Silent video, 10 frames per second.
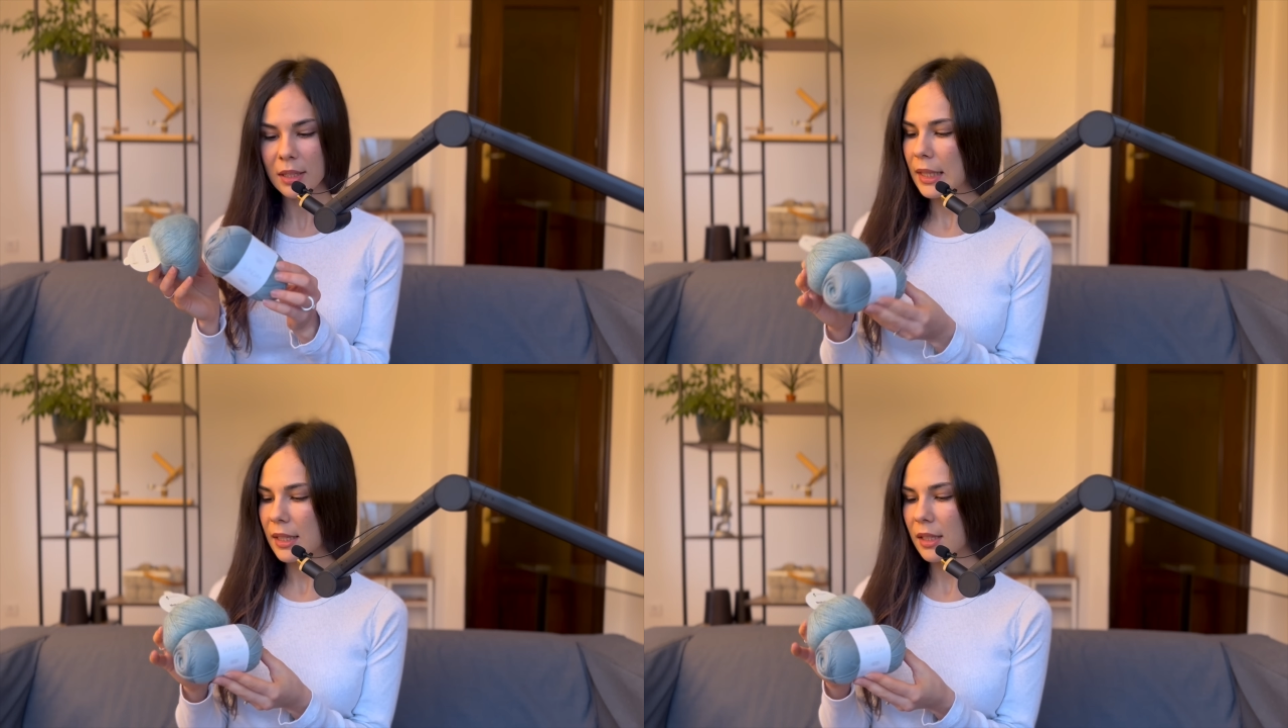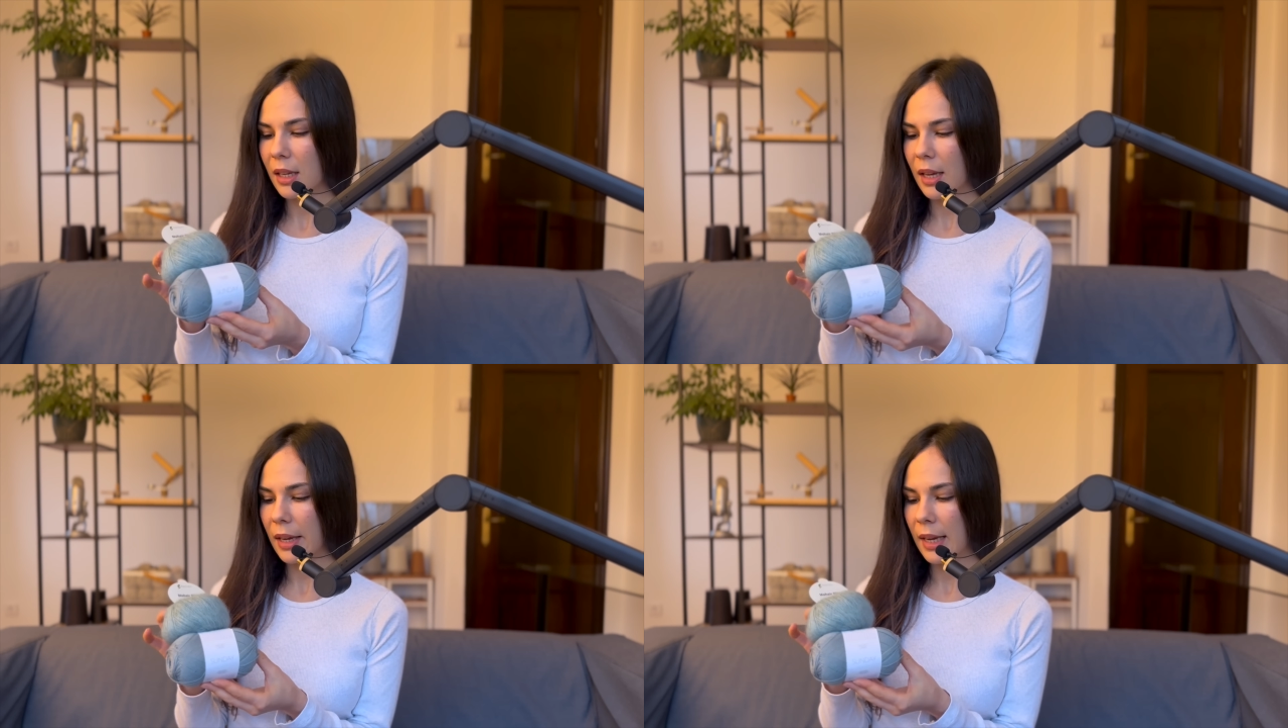This is
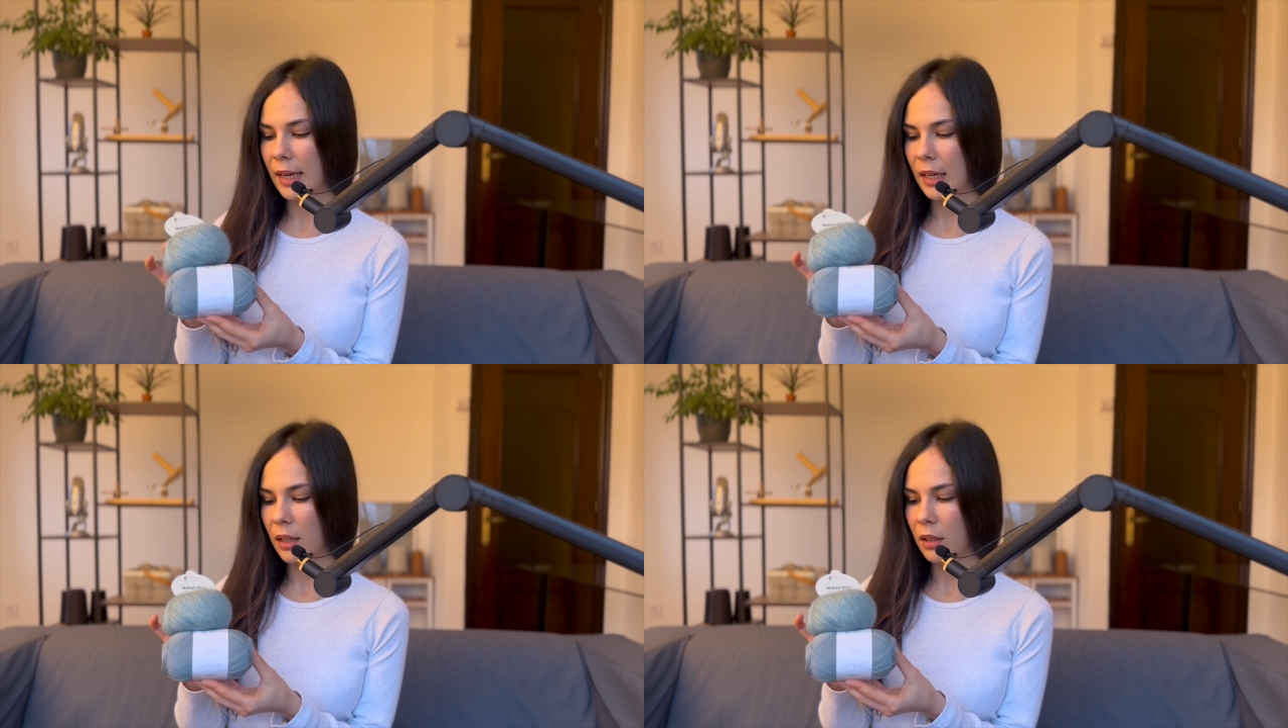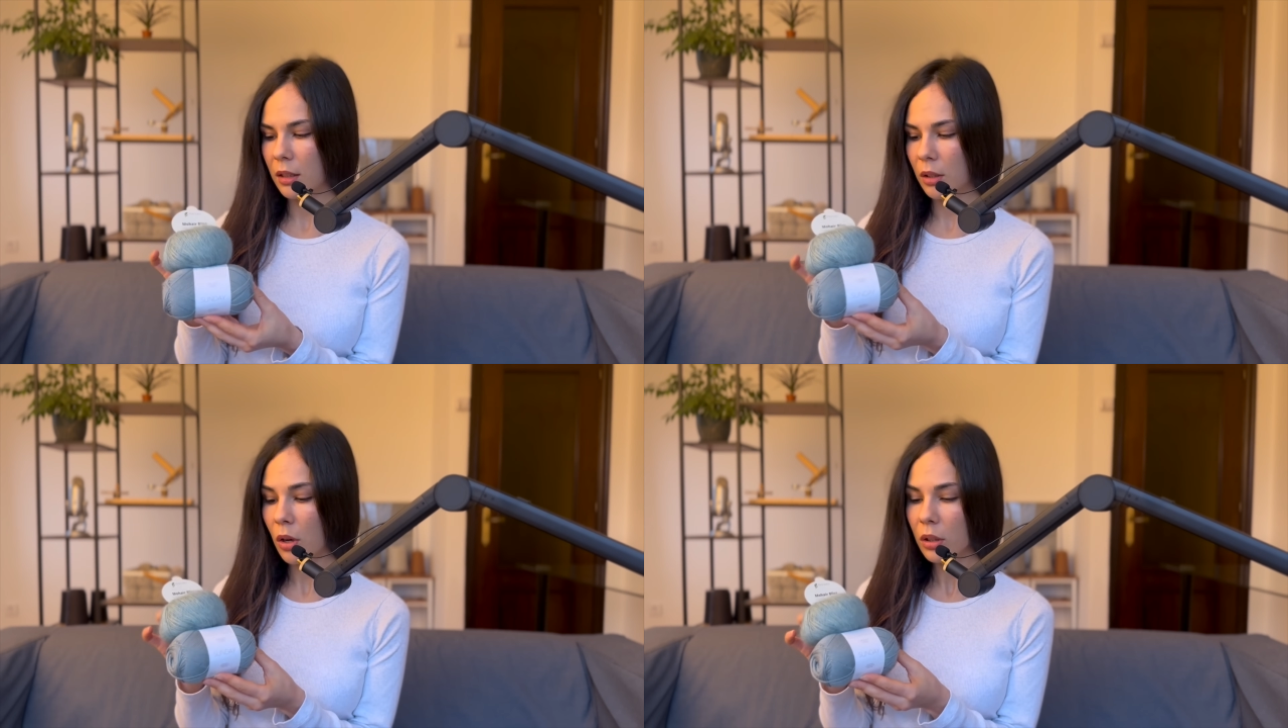a
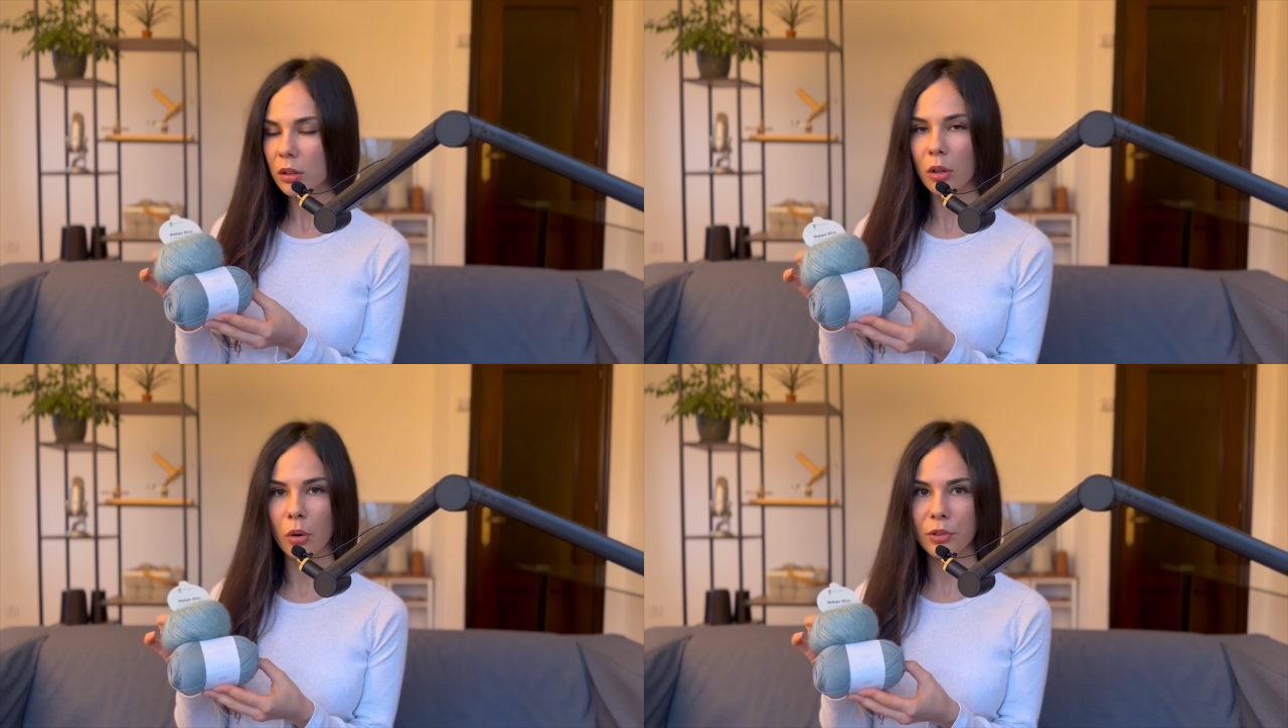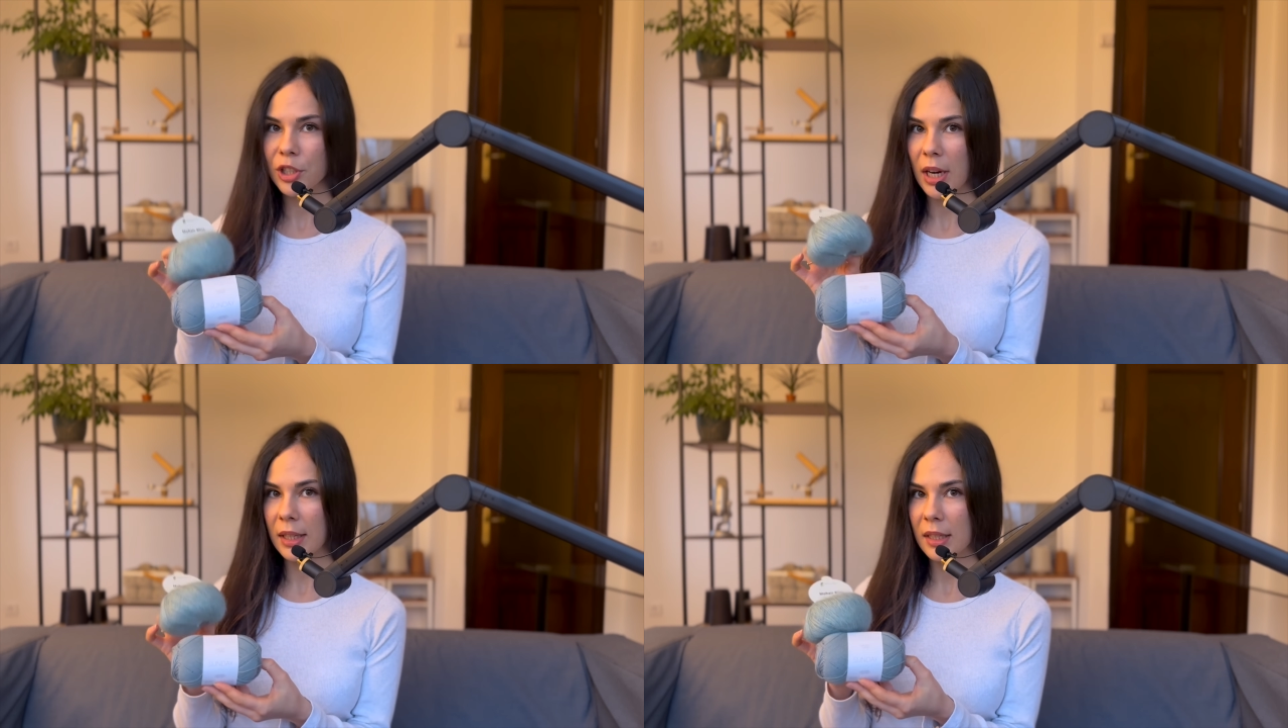color of
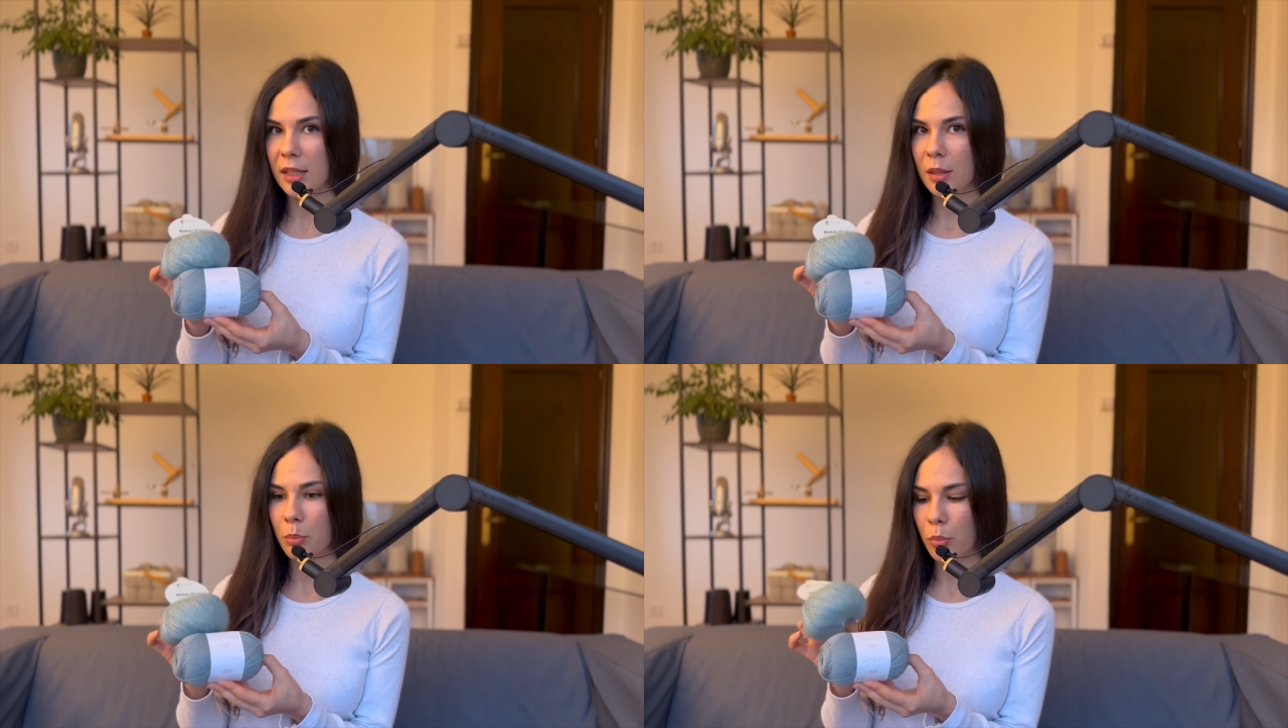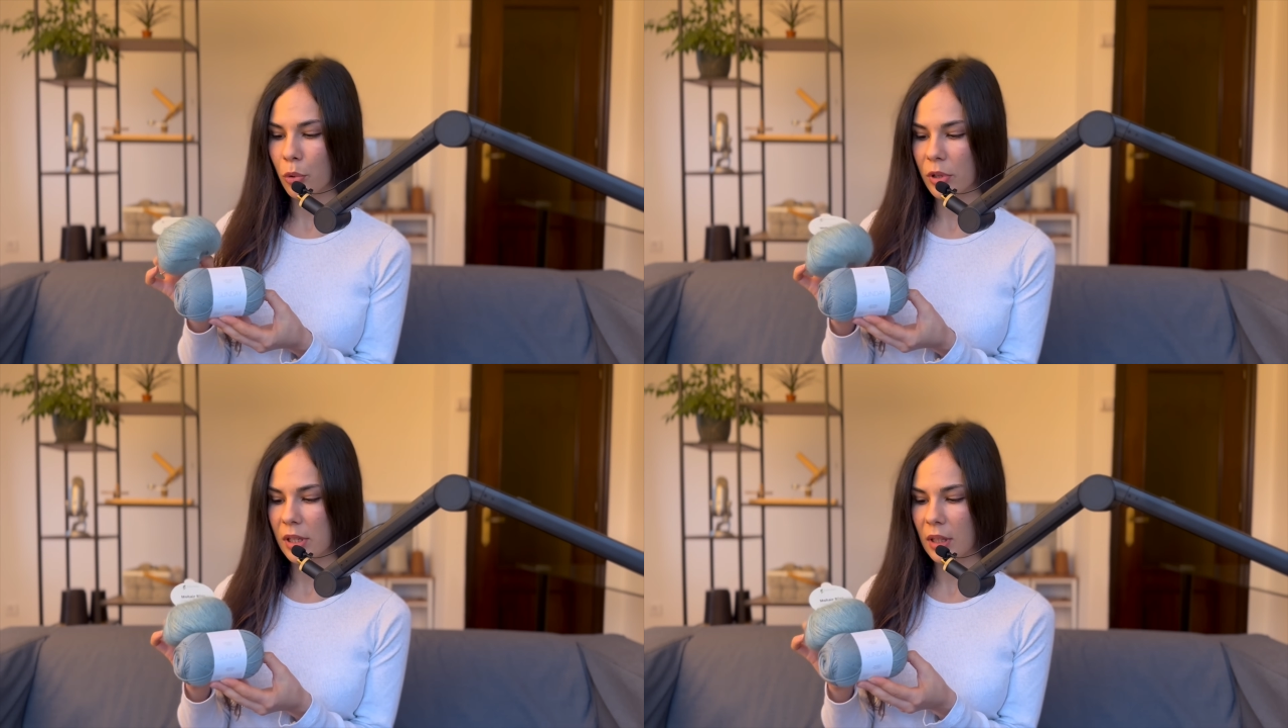Chinese
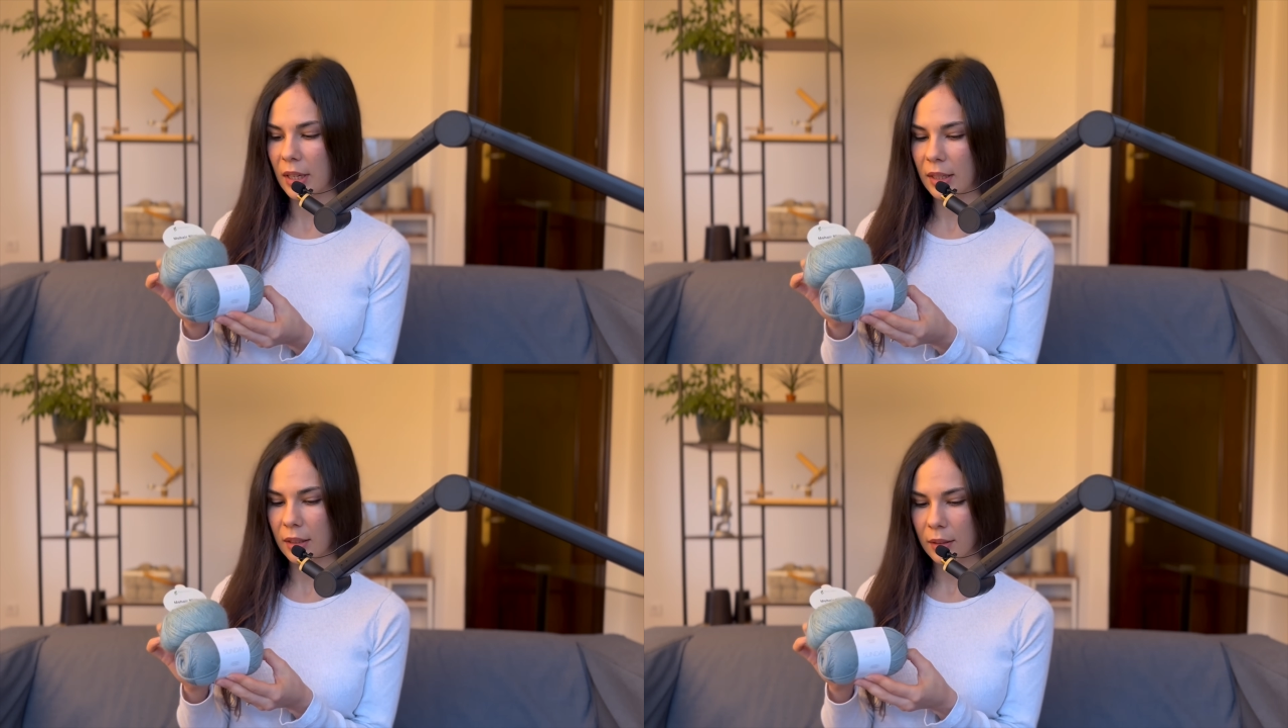porcelain.